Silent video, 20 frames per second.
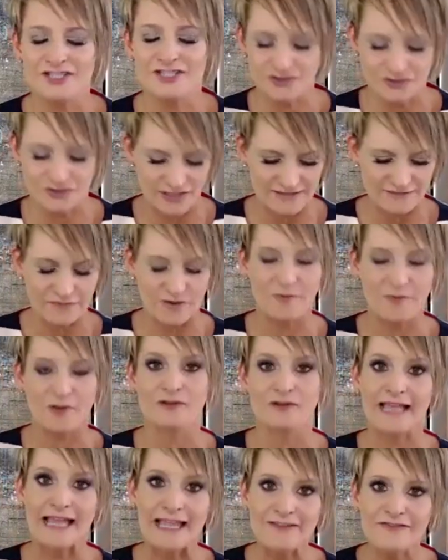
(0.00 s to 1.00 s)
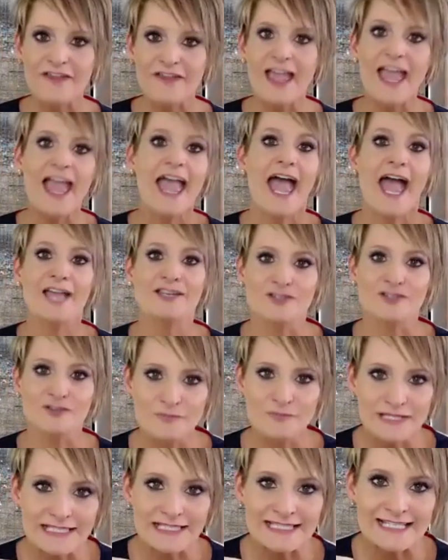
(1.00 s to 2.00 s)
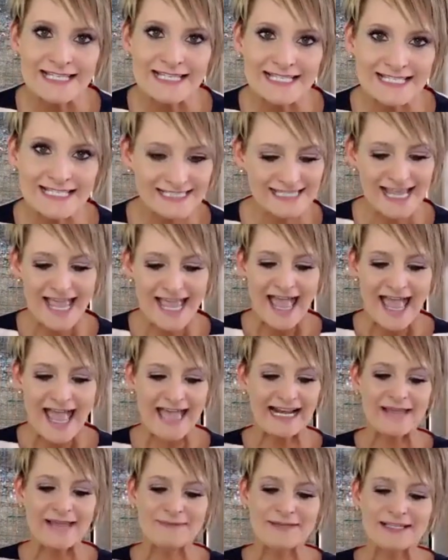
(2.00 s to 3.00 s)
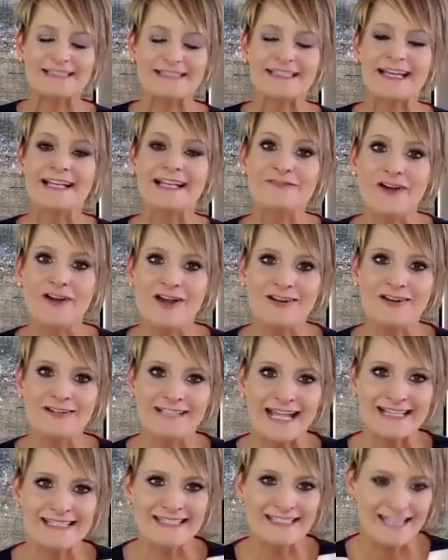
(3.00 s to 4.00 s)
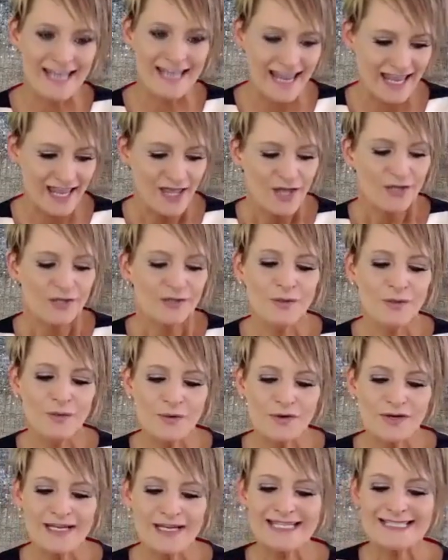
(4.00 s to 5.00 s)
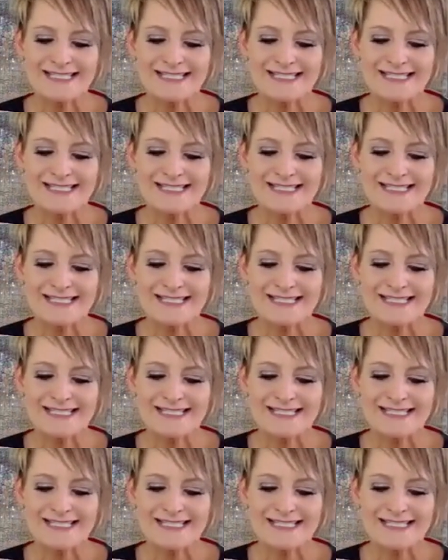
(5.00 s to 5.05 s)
to transform your life and your business. And I'm excited for our guest today. Lori